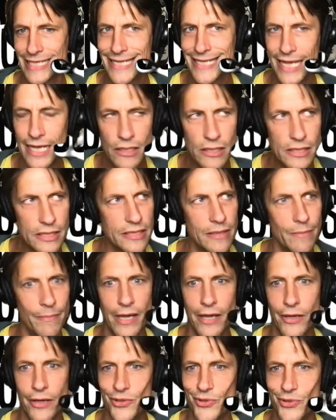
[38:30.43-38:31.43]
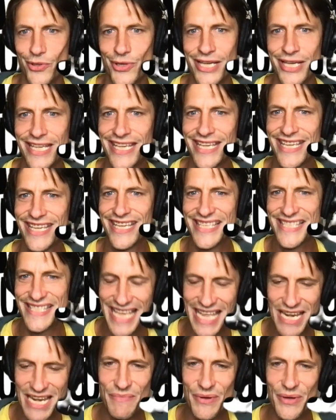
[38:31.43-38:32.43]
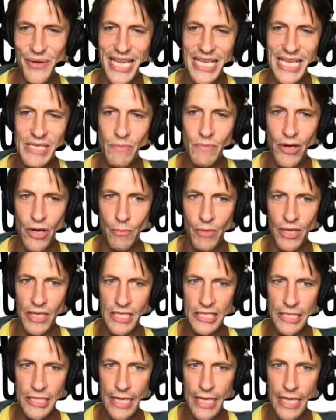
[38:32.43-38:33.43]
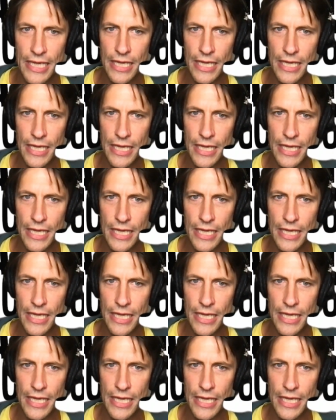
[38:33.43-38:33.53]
Tell us about your Xenobot experiments